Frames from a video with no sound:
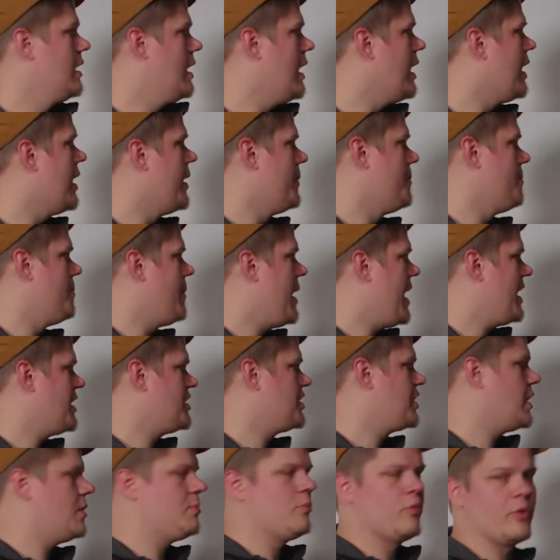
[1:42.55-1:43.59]

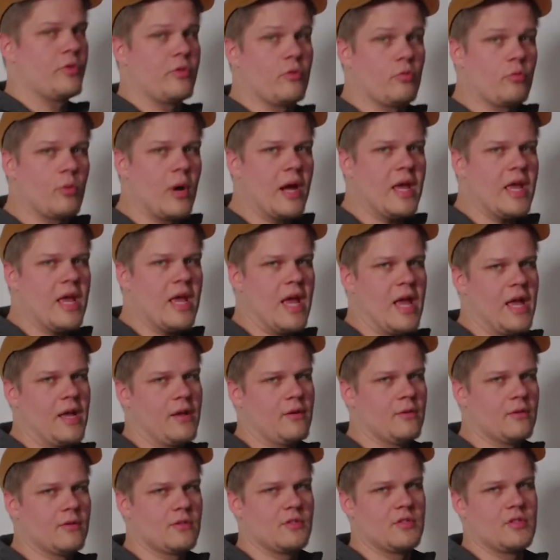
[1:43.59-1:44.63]
match up with the right
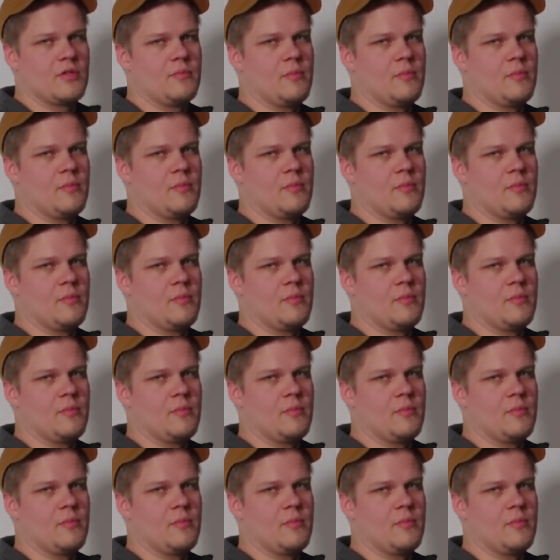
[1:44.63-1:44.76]
angles